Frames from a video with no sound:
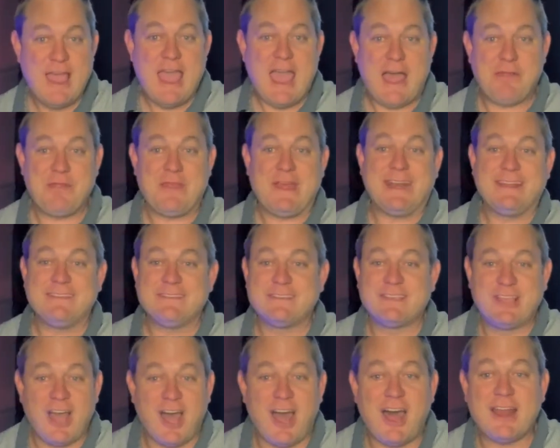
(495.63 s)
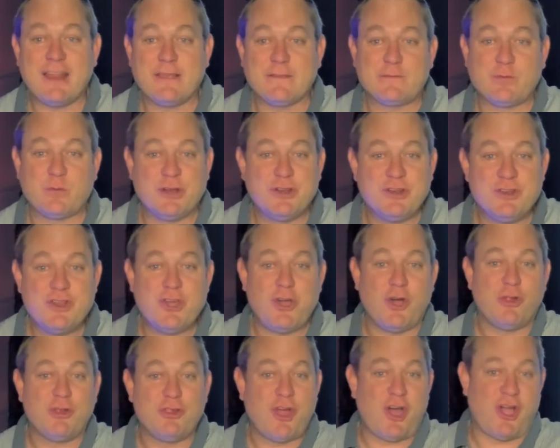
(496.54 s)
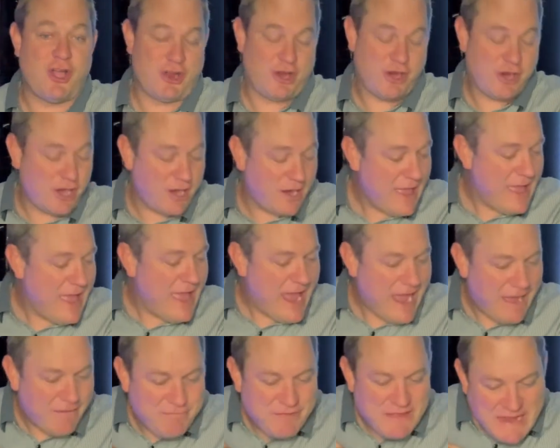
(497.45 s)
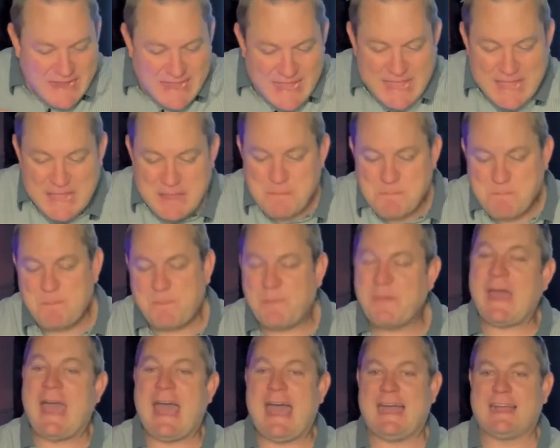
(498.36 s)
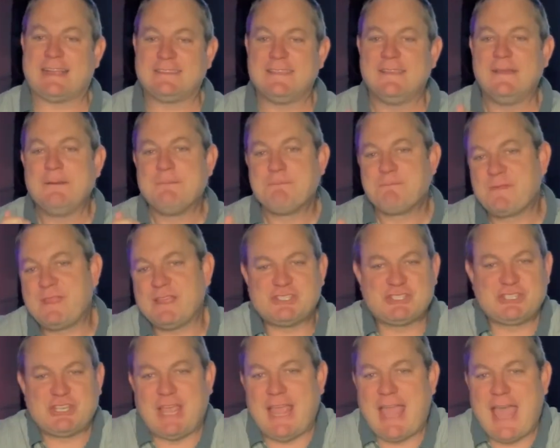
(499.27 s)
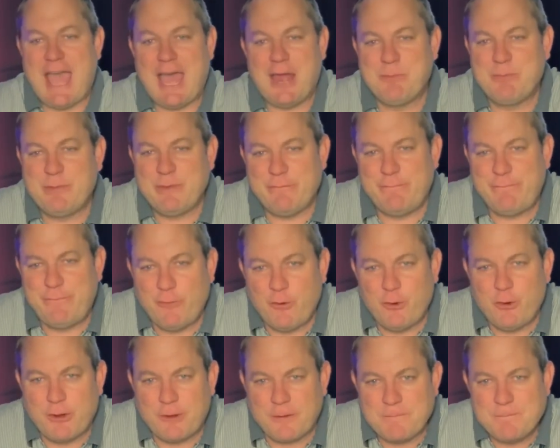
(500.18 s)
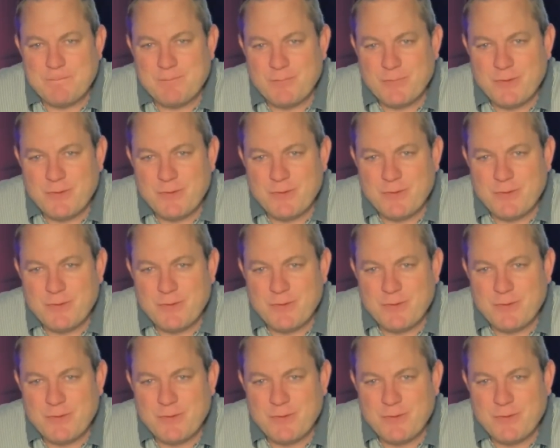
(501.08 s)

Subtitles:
and that his goddess would no longer have the impact that she had before.